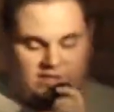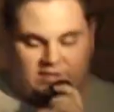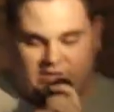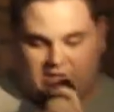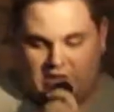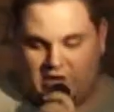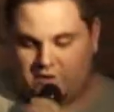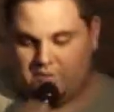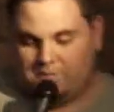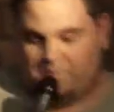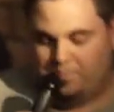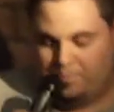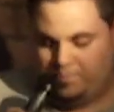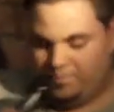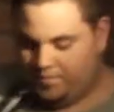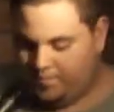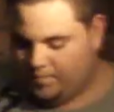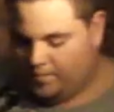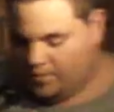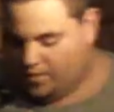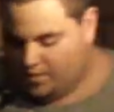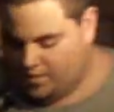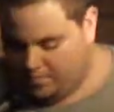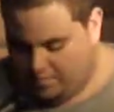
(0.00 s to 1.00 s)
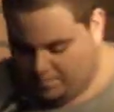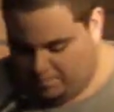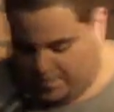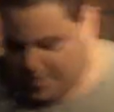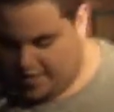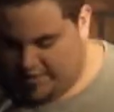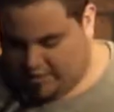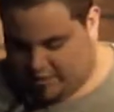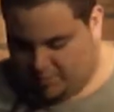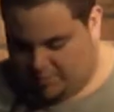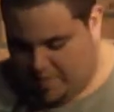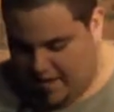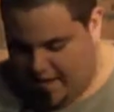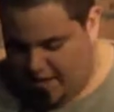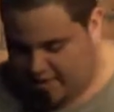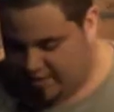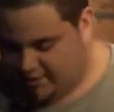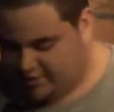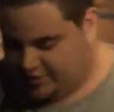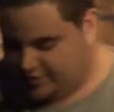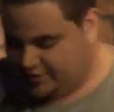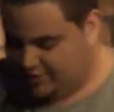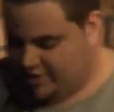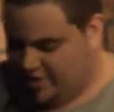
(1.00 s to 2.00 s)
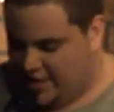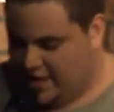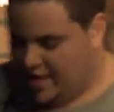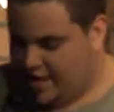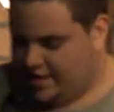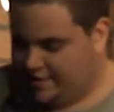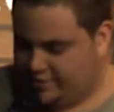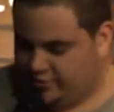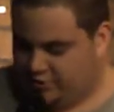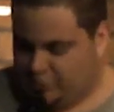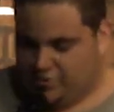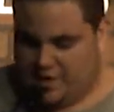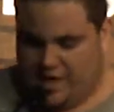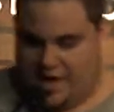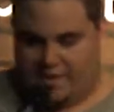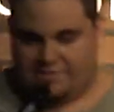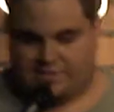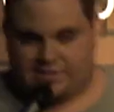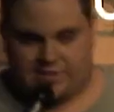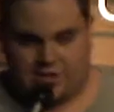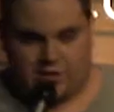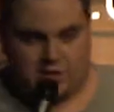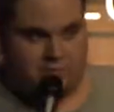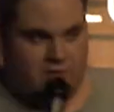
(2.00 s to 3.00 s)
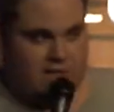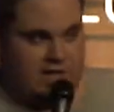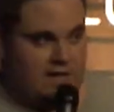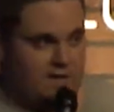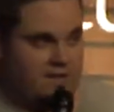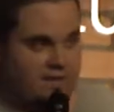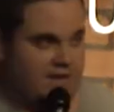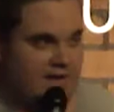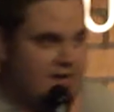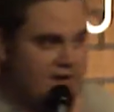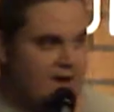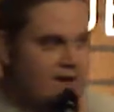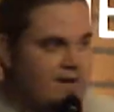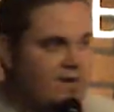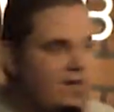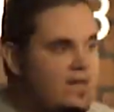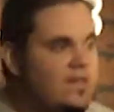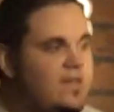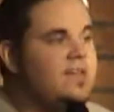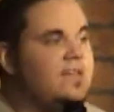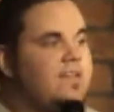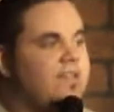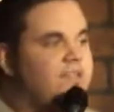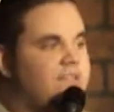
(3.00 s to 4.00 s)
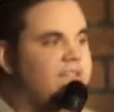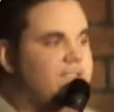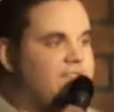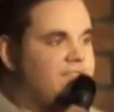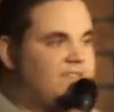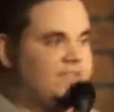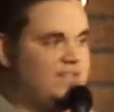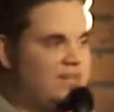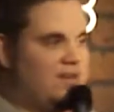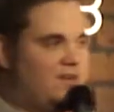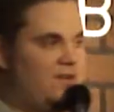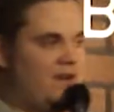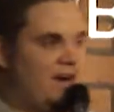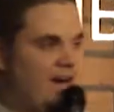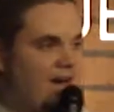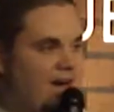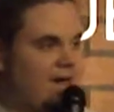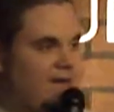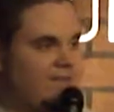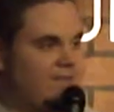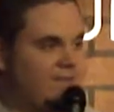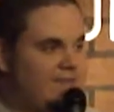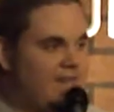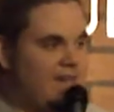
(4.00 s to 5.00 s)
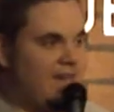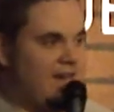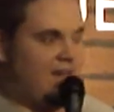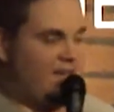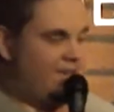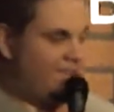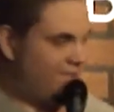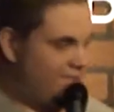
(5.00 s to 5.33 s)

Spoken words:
So, being Spanish, I do have terrible health care. So, yeah.